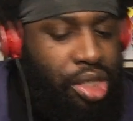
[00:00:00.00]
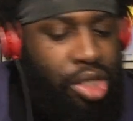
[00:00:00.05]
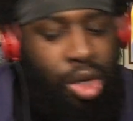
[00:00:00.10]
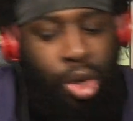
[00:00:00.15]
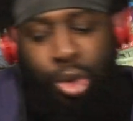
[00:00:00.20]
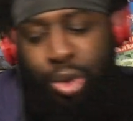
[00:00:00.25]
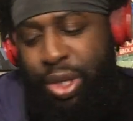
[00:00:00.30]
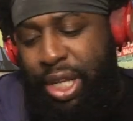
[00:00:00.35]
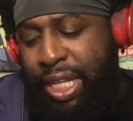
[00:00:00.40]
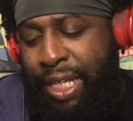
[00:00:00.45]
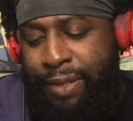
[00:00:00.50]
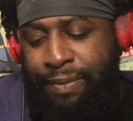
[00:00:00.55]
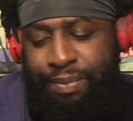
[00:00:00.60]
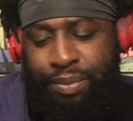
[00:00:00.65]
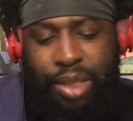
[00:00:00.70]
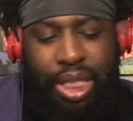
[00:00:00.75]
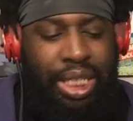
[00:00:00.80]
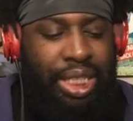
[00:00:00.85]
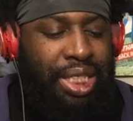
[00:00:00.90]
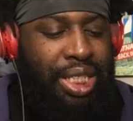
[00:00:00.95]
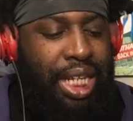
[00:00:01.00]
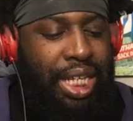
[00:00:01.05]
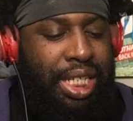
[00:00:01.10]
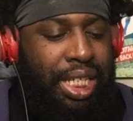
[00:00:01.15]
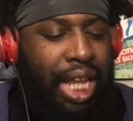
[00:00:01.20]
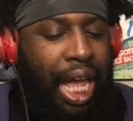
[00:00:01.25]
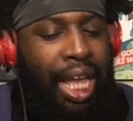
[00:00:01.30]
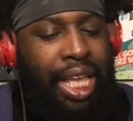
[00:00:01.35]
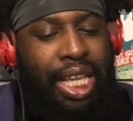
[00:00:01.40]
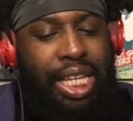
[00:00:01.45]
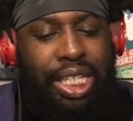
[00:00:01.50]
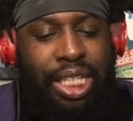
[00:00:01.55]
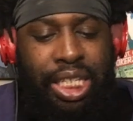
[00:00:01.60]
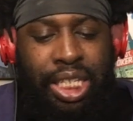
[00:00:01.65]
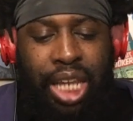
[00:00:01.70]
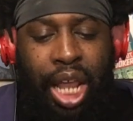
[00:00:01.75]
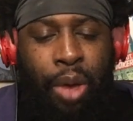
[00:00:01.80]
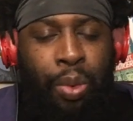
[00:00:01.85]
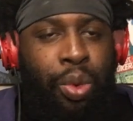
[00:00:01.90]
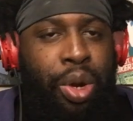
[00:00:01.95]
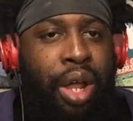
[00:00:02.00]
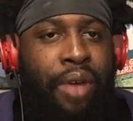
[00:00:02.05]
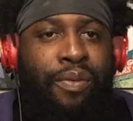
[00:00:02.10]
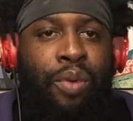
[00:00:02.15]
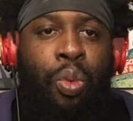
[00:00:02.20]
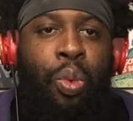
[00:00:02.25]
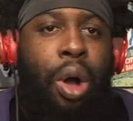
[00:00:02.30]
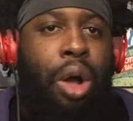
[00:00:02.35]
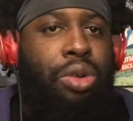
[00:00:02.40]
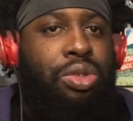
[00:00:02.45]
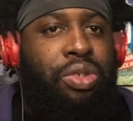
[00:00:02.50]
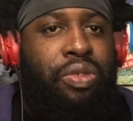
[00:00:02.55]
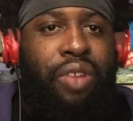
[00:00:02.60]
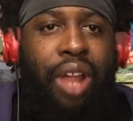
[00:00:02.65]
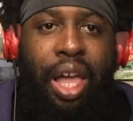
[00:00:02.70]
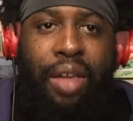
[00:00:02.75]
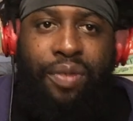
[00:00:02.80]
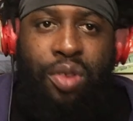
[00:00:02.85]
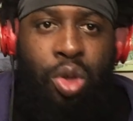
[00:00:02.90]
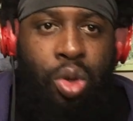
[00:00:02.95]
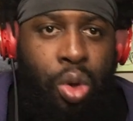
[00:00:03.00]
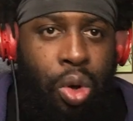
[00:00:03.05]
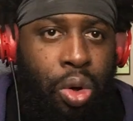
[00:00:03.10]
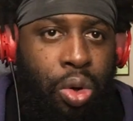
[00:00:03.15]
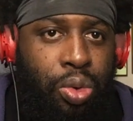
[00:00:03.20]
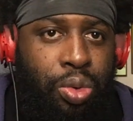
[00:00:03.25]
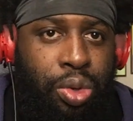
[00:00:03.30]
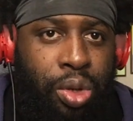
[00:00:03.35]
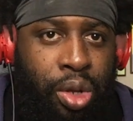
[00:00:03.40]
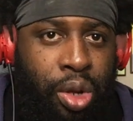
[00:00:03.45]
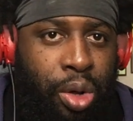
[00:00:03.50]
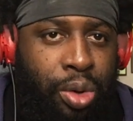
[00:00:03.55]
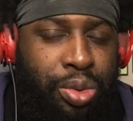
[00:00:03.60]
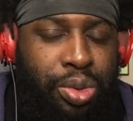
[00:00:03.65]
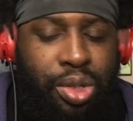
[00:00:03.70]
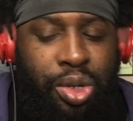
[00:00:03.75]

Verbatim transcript: So it's just I guess it's like whatever walks of life you on, you know.